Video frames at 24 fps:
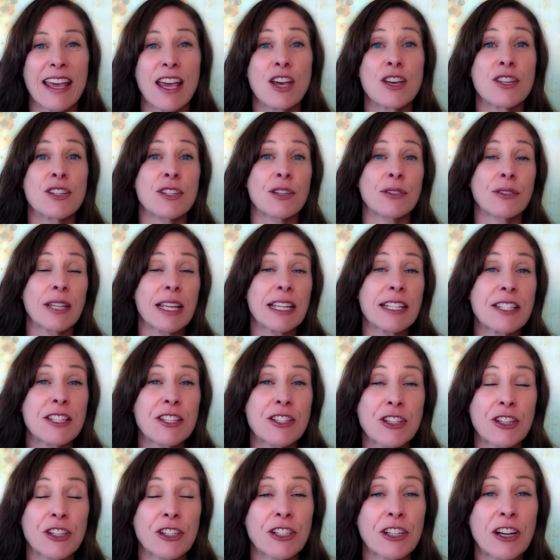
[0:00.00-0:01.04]
So let's
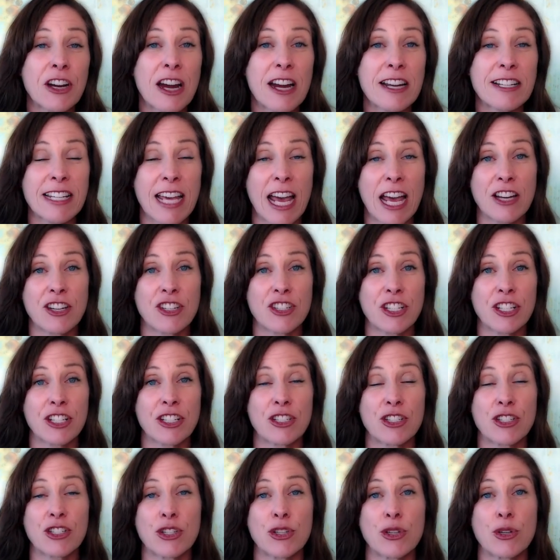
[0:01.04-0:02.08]
turn our
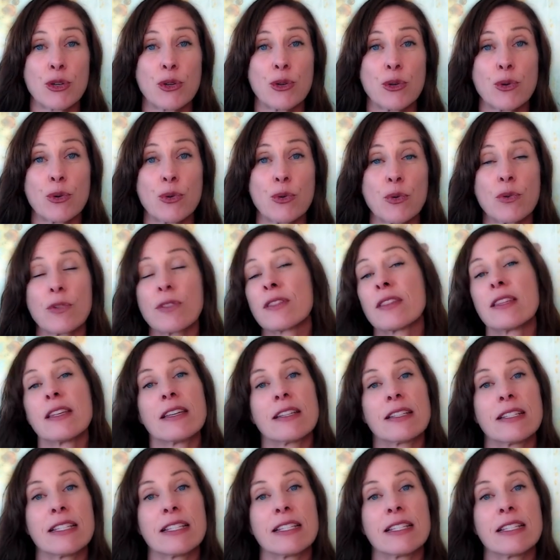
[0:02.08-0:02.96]
attention to the